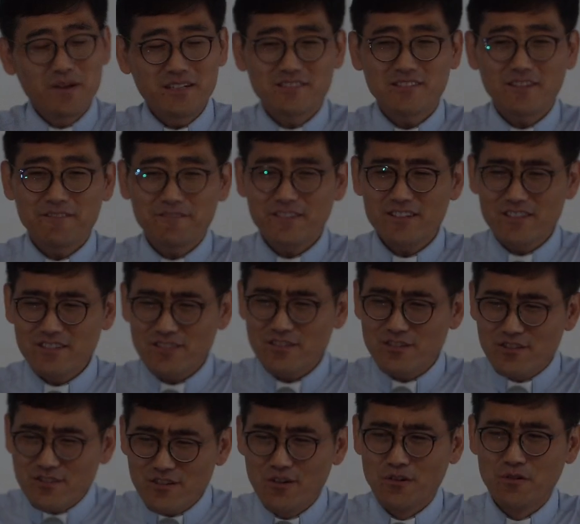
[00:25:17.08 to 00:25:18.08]
My
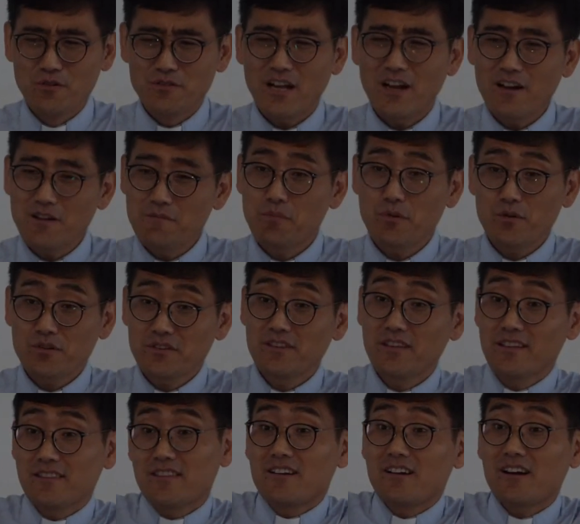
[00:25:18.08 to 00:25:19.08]
suffering shows how
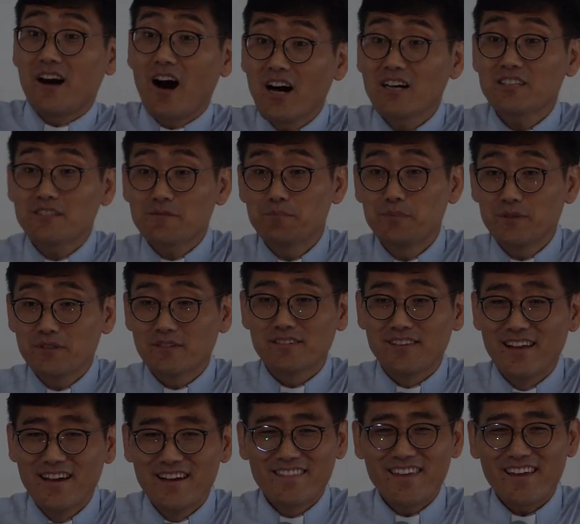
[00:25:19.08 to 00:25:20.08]
important that the
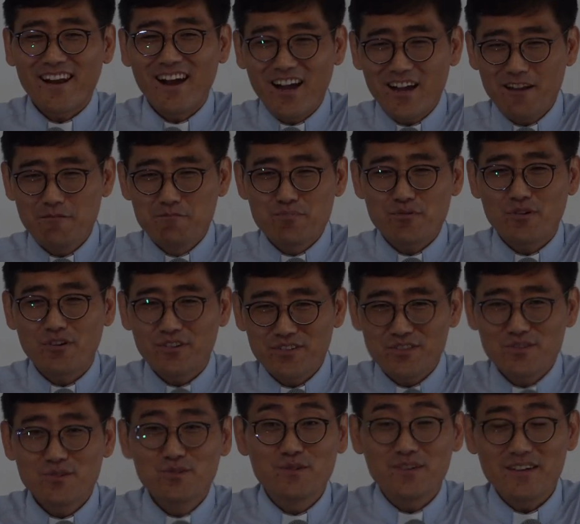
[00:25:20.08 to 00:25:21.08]
gospel that I have
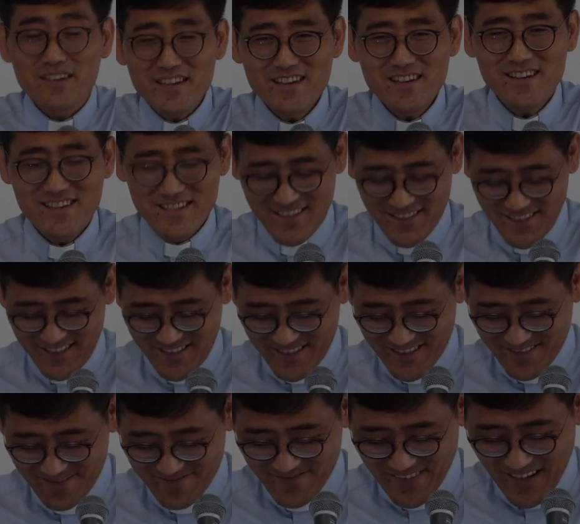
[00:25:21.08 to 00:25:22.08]
brought you
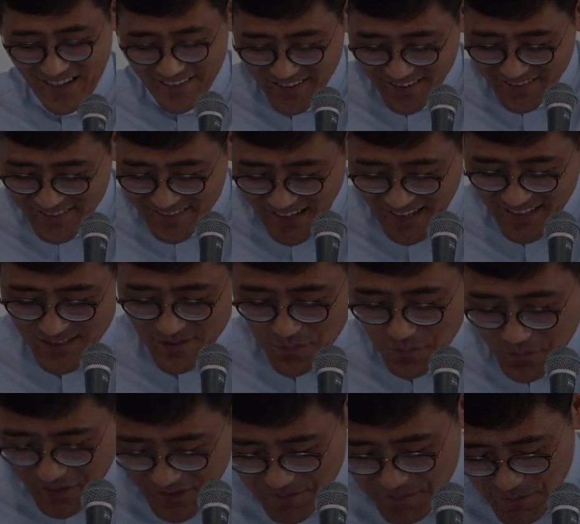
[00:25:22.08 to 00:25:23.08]
is. I think
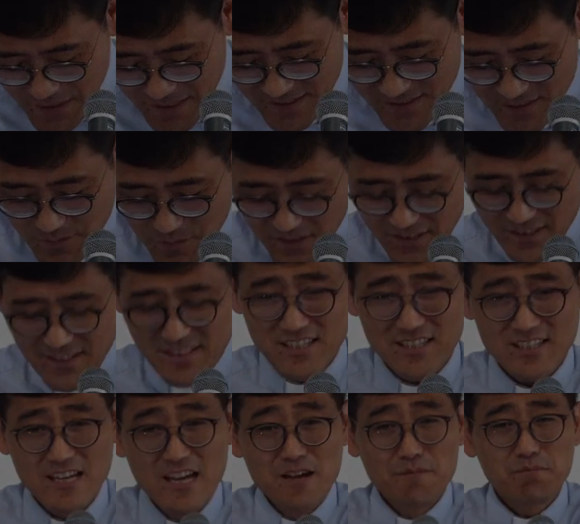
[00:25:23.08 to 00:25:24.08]
that's what he means when he
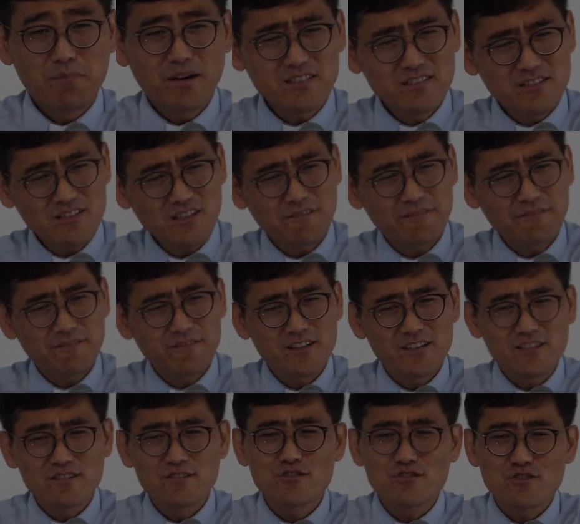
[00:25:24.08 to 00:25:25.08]
says, my
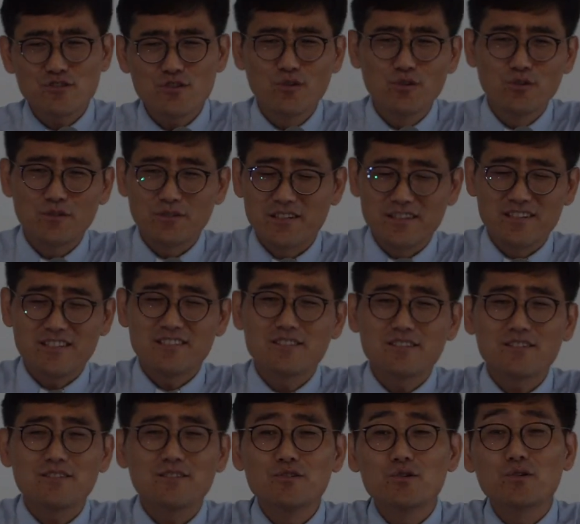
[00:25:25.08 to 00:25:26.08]
suffering
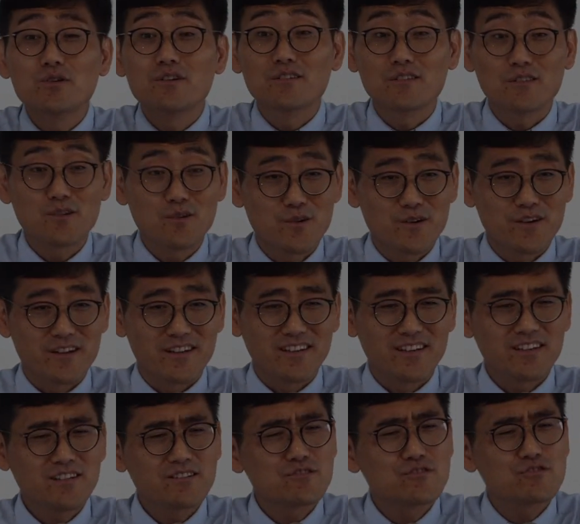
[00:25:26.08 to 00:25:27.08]
is your
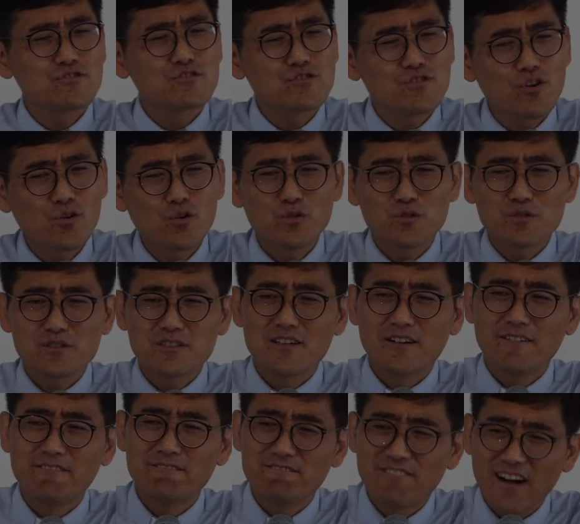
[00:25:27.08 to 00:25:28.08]
glory. It
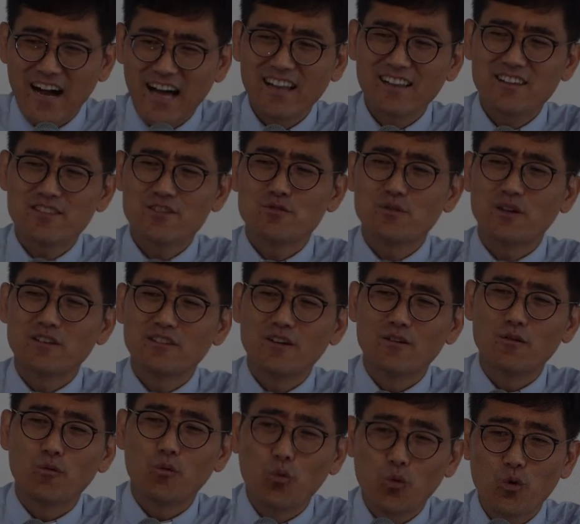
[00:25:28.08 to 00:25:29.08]
shows the value
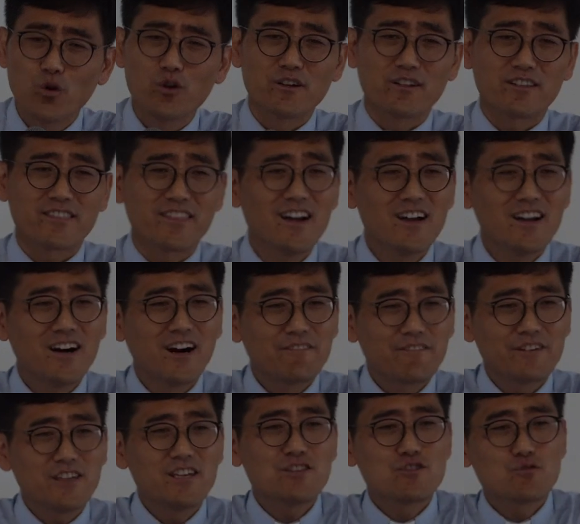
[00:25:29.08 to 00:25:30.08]
and the worth
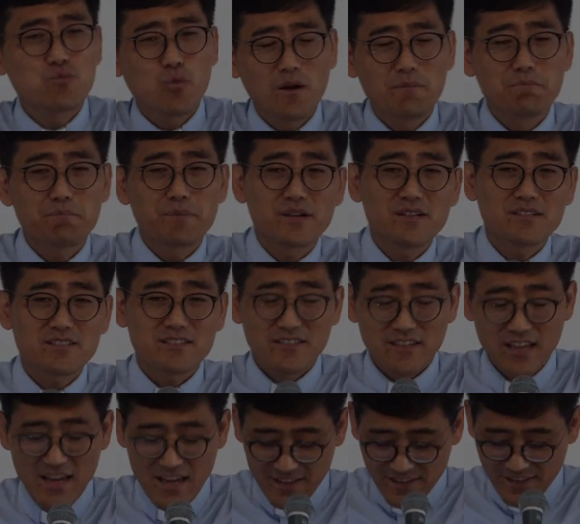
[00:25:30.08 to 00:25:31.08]
of each one
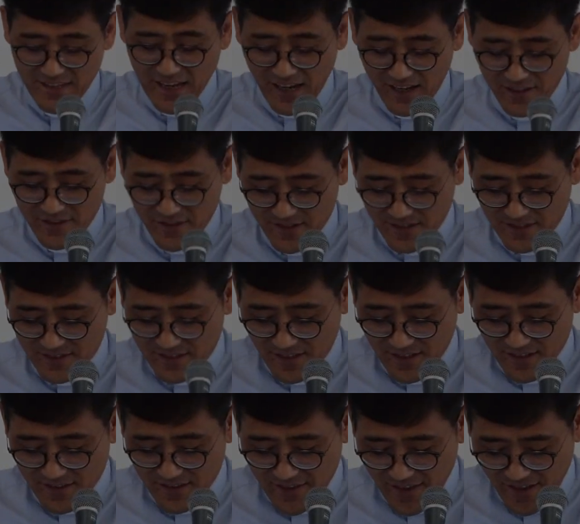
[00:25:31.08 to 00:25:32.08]
person
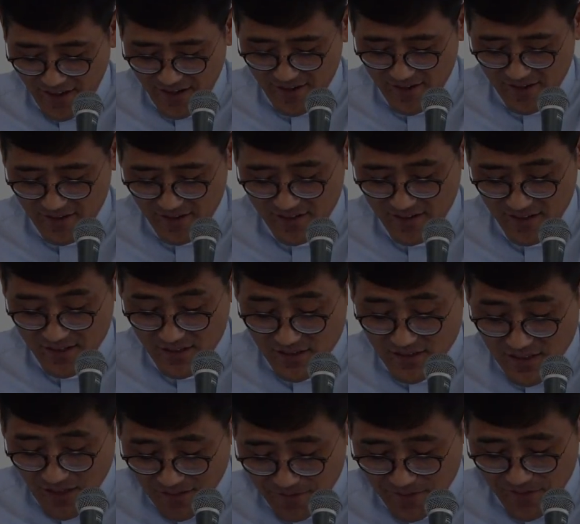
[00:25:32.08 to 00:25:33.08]
gathered there.
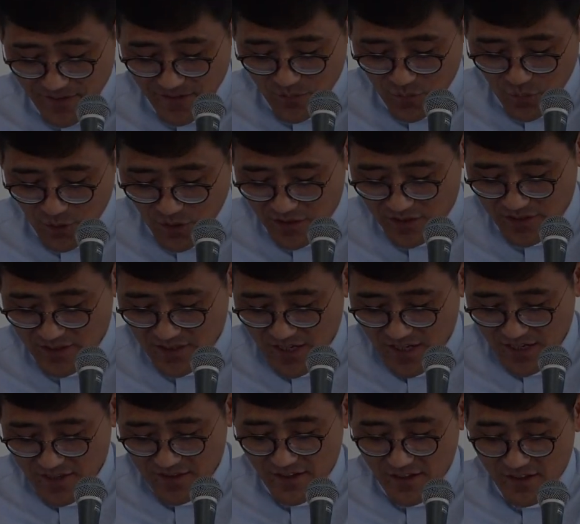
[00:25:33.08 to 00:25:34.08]
His suffering
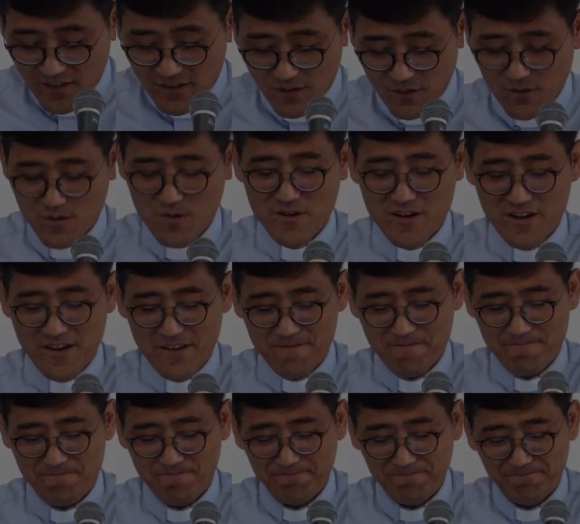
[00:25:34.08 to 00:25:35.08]
was their
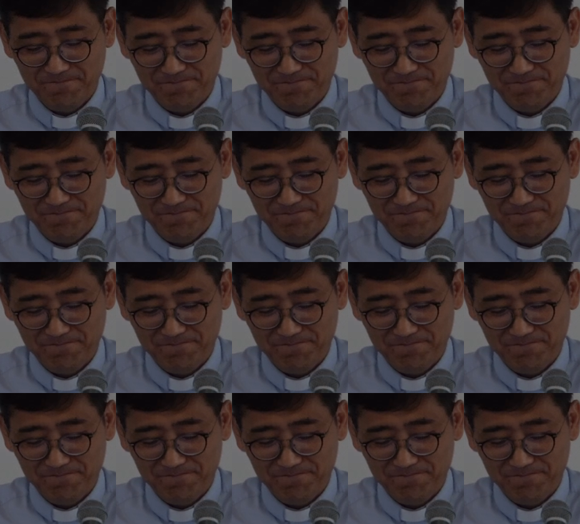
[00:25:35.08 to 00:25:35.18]
glory.